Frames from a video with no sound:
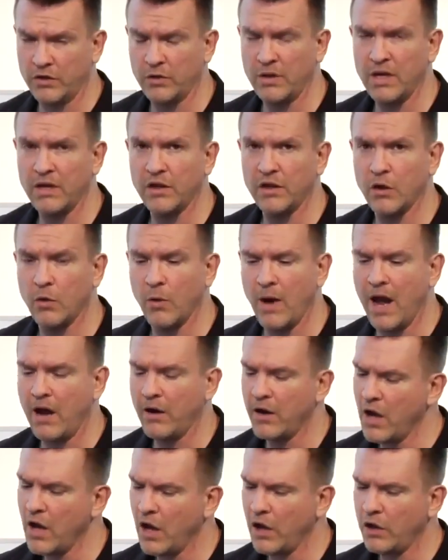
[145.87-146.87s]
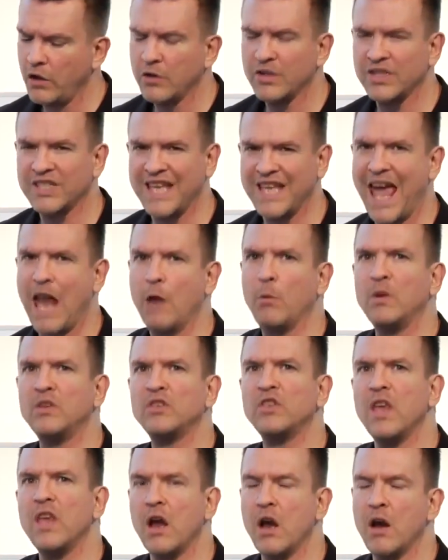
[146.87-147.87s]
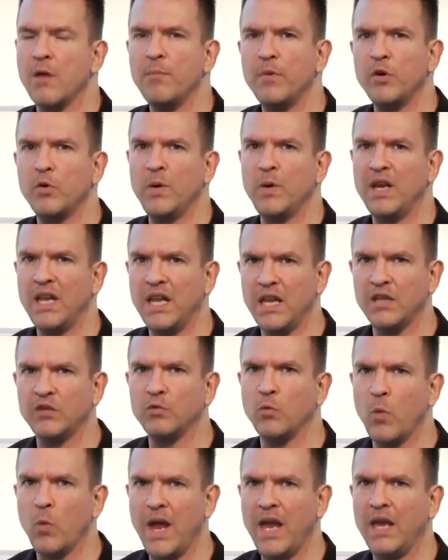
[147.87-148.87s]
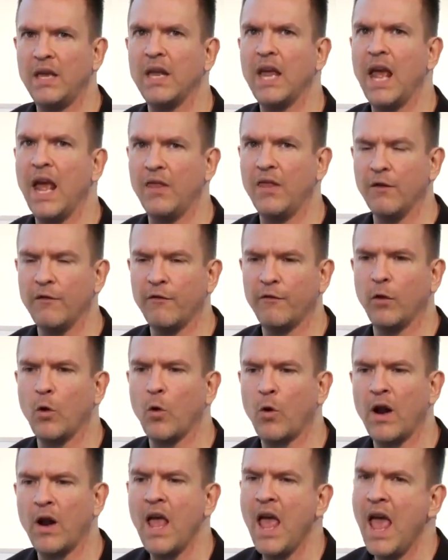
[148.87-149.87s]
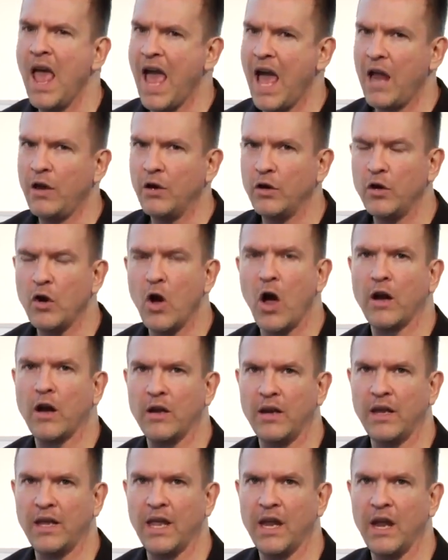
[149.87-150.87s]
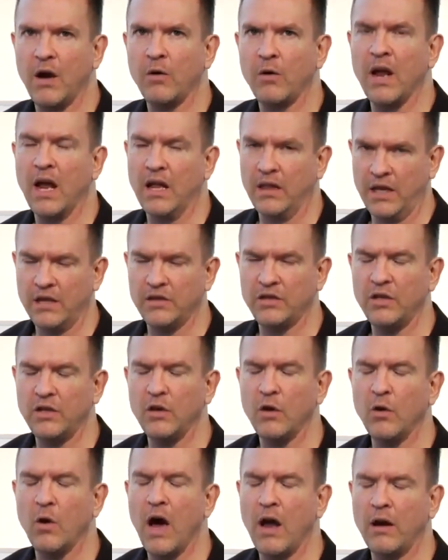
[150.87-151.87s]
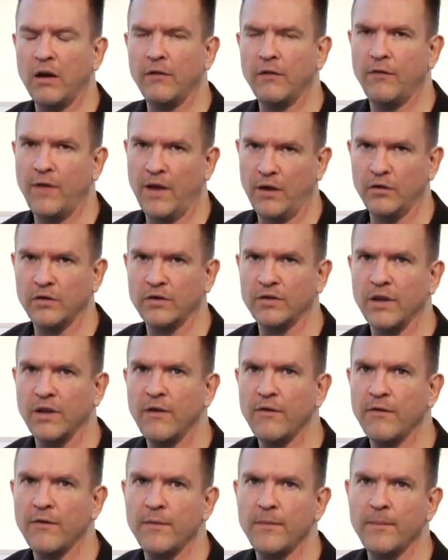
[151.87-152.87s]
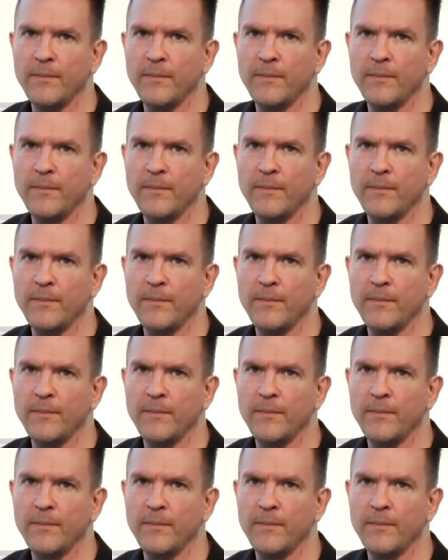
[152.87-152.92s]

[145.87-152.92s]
Once you hit the ground, you're sandwiched there between his weight and the floor, and you're not going to get out unless you know how to defend yourself.